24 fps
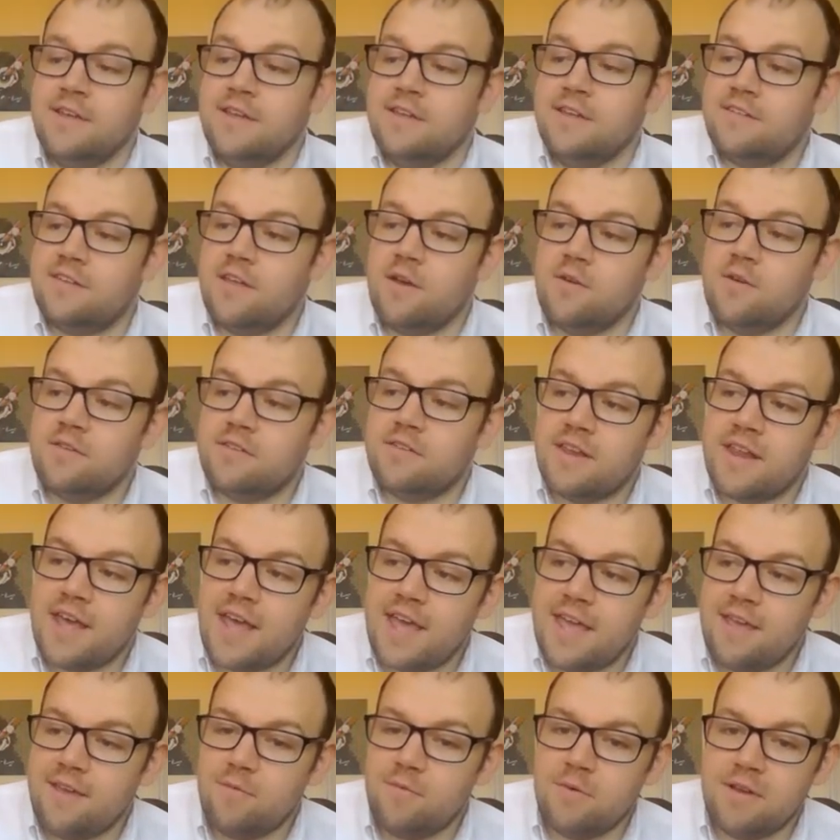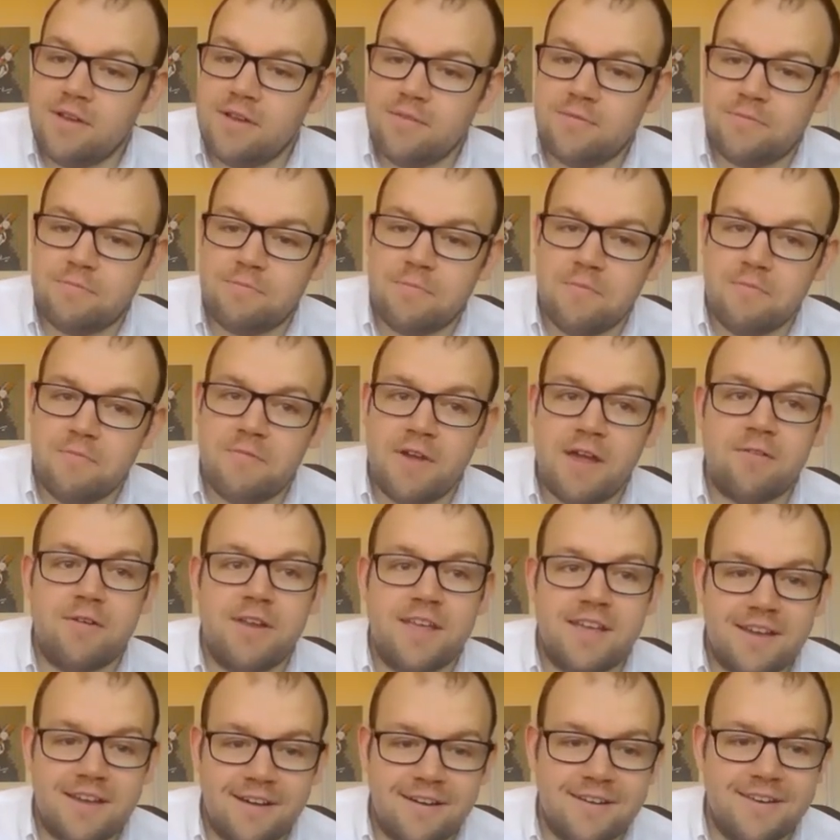So today we've very
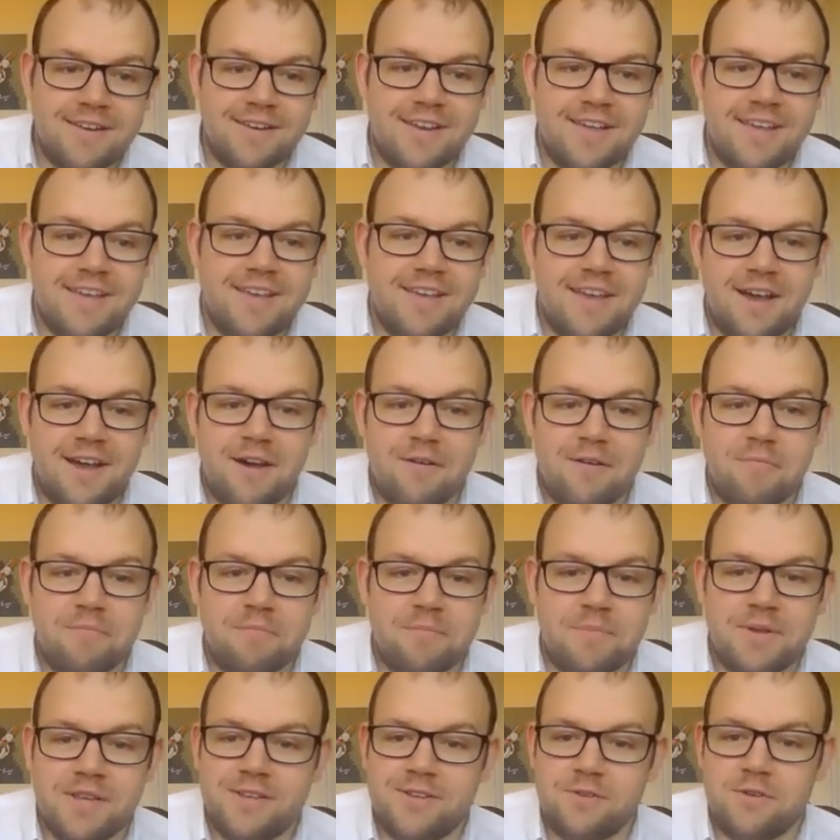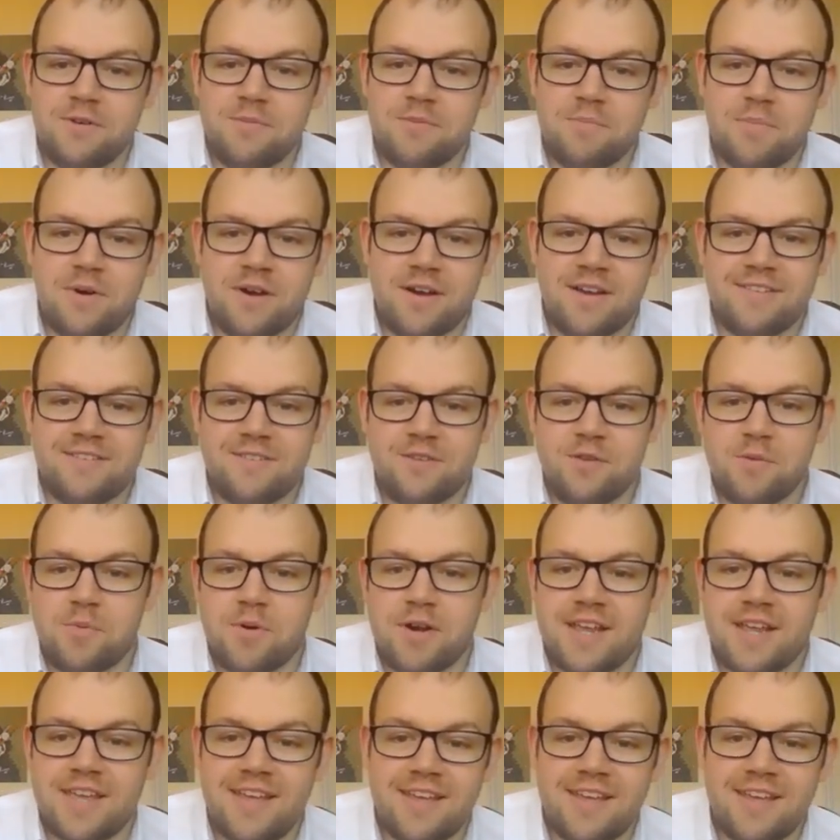kindly been joined by Sue
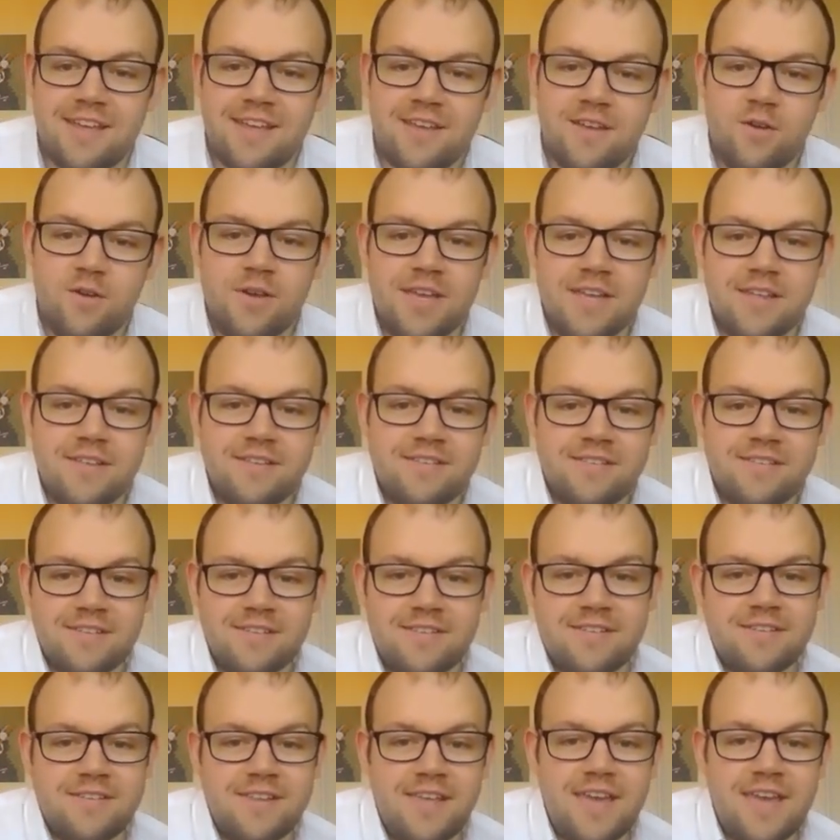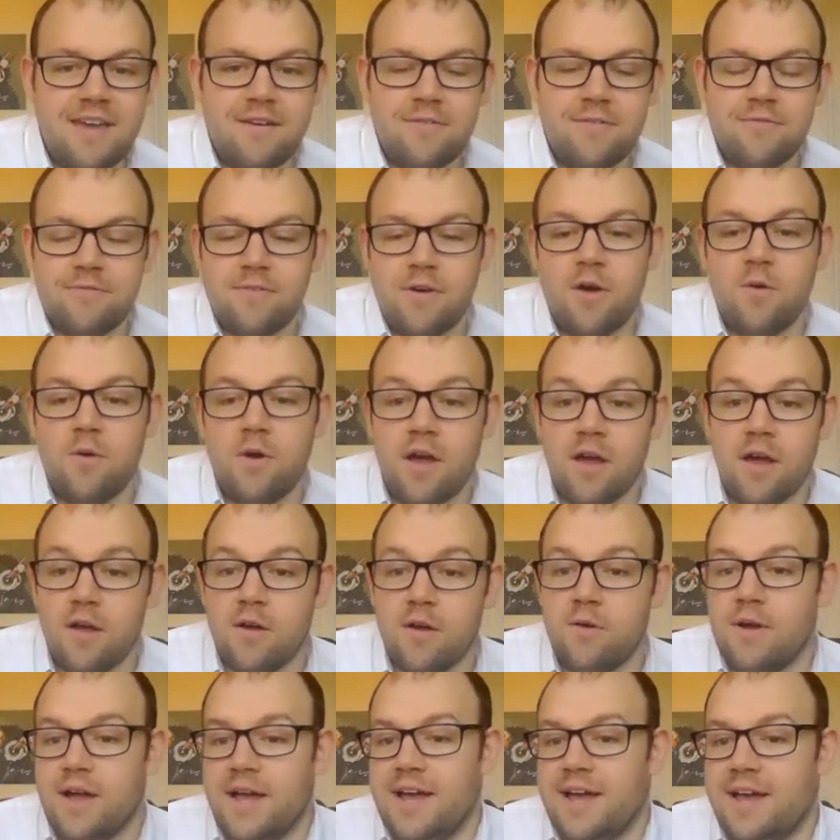Prickett, who is
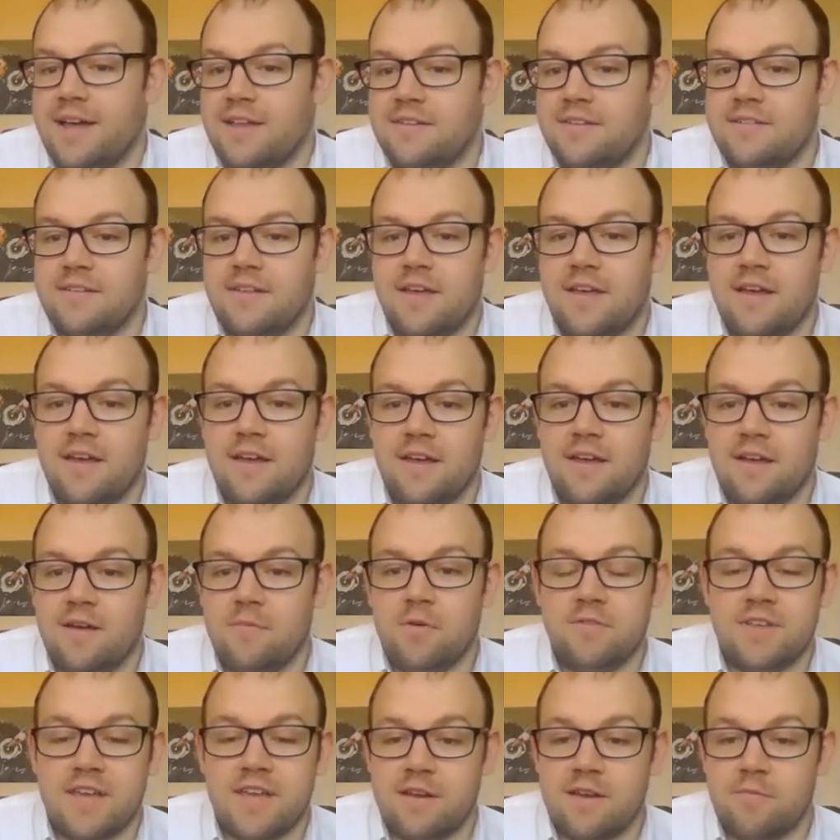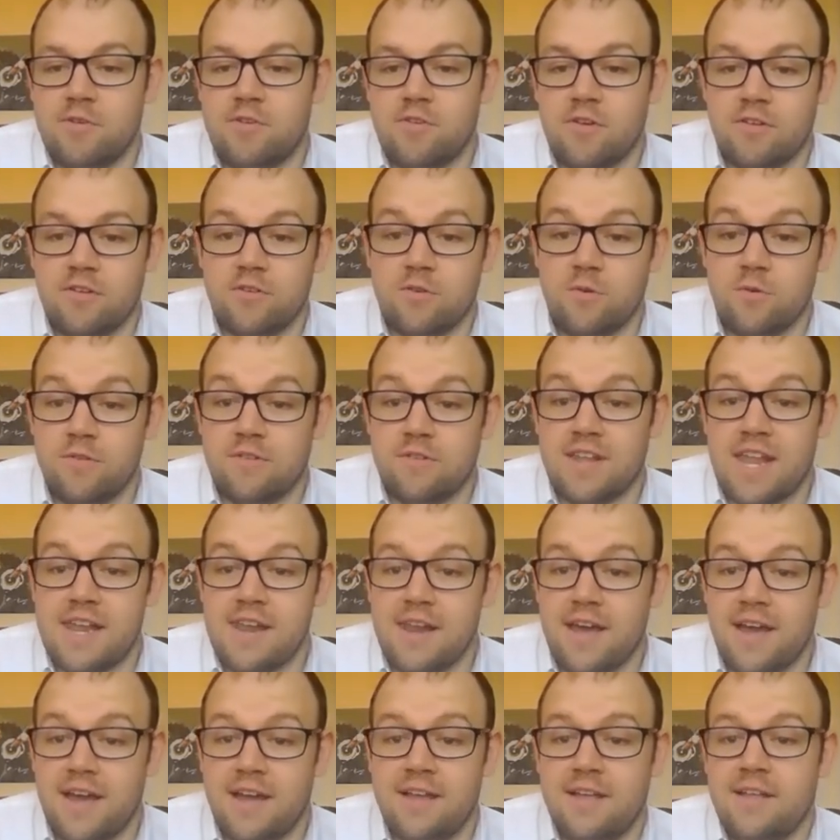CFOO at a multi-academy trust called
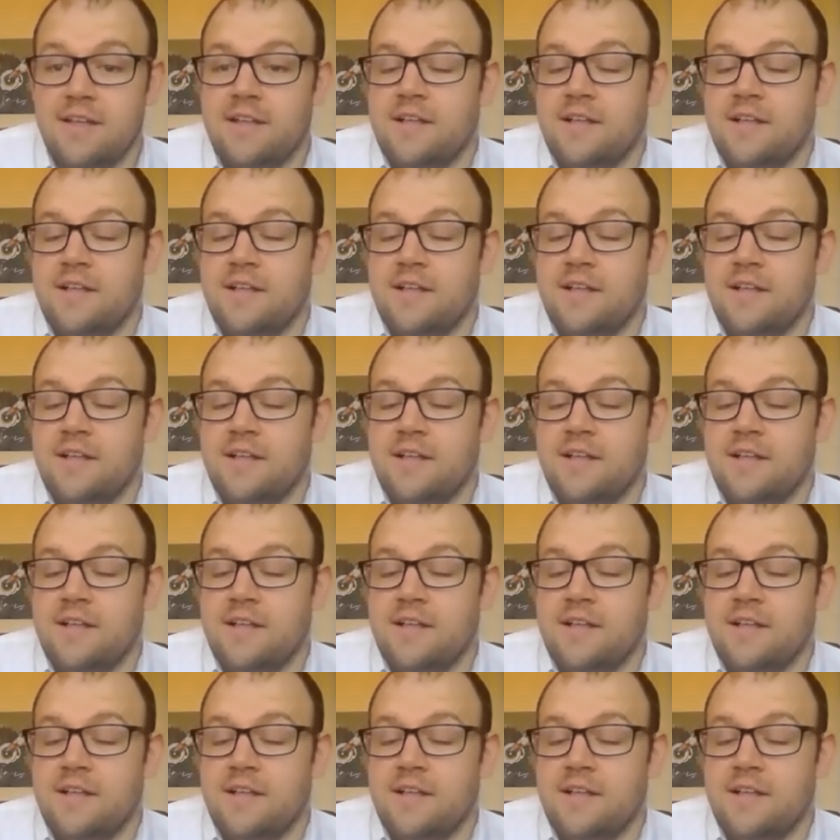SENDAT.